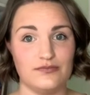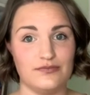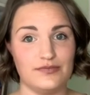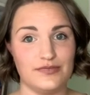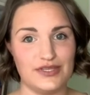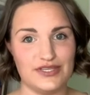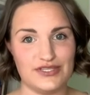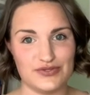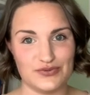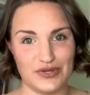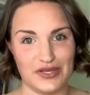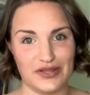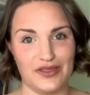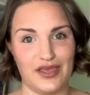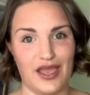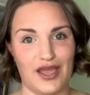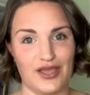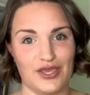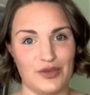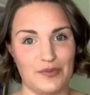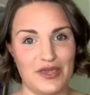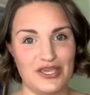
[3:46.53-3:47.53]
Israeli
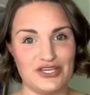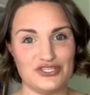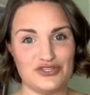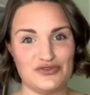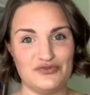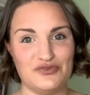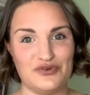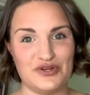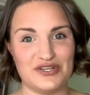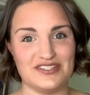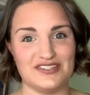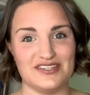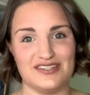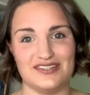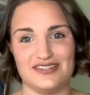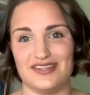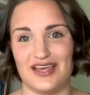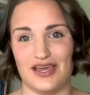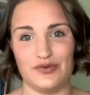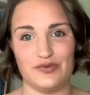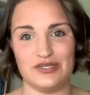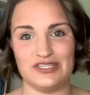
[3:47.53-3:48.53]
occupation forces
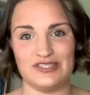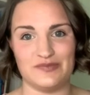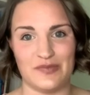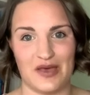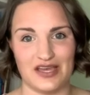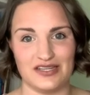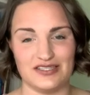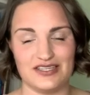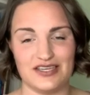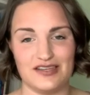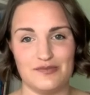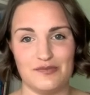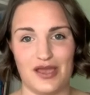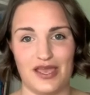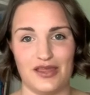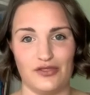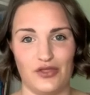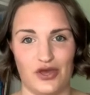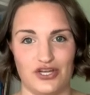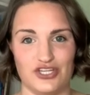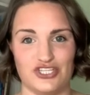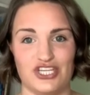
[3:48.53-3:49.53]
then responded by
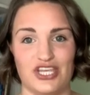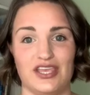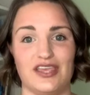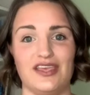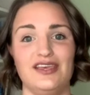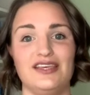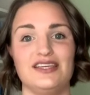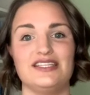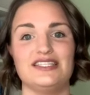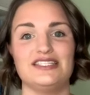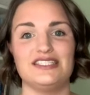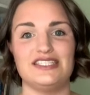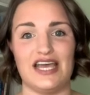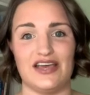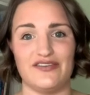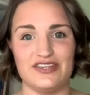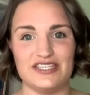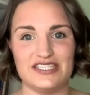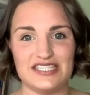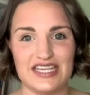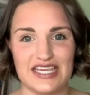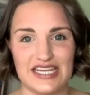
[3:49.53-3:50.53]
launching
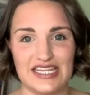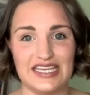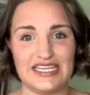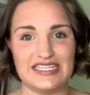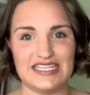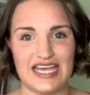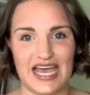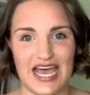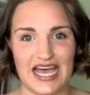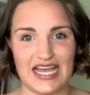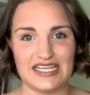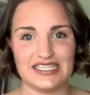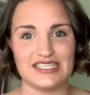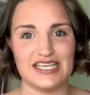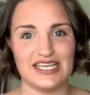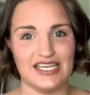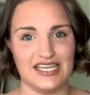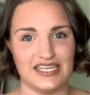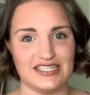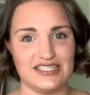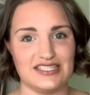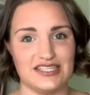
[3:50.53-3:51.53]
devastating attacks
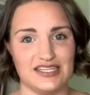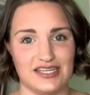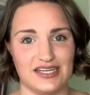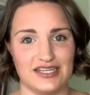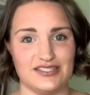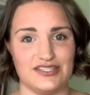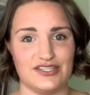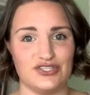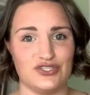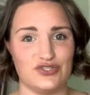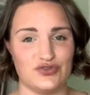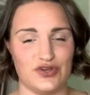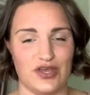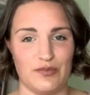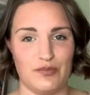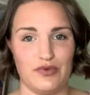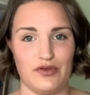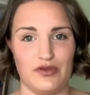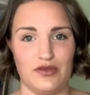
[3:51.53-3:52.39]
against the Gaza Strip,